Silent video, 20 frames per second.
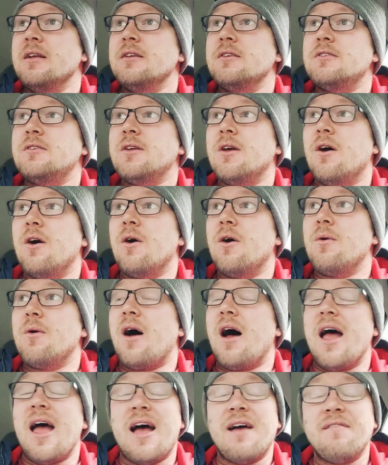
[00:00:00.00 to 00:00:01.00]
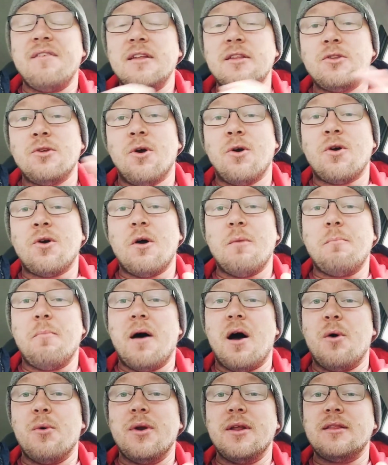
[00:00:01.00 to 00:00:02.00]
So I haven't talked
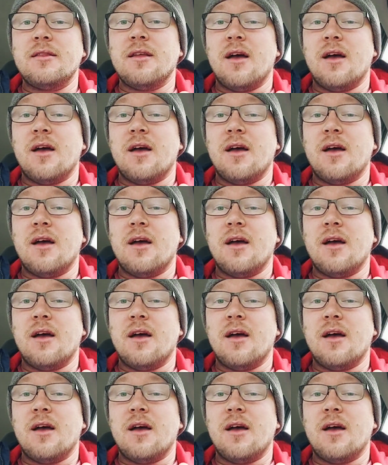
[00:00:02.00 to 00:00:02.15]
about it.